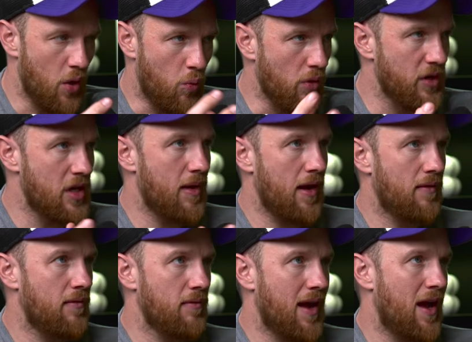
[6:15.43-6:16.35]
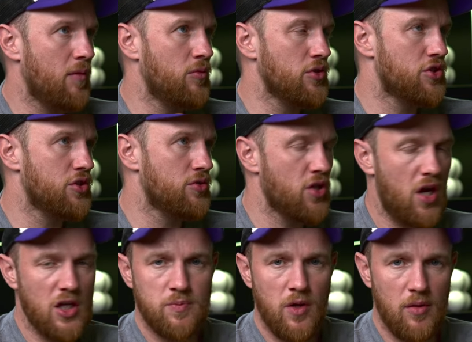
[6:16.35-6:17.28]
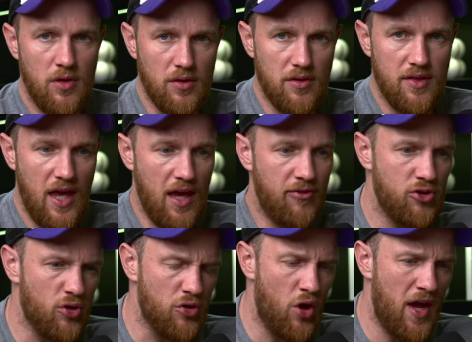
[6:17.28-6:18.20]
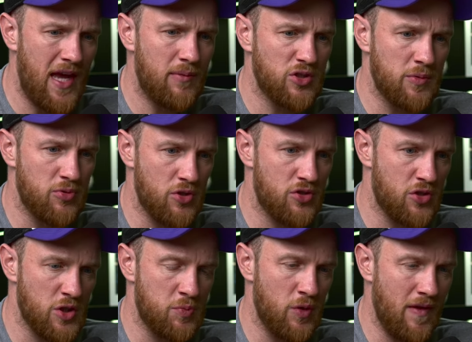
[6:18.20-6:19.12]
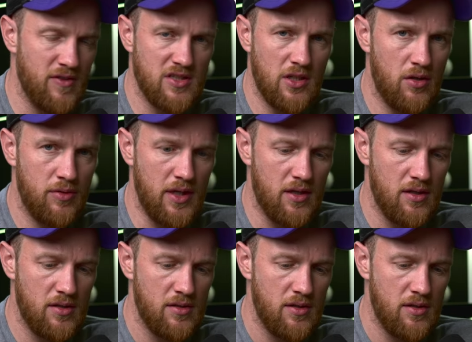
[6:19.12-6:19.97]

worrying about how much you charge per month if you're not able to produce social proof every single week.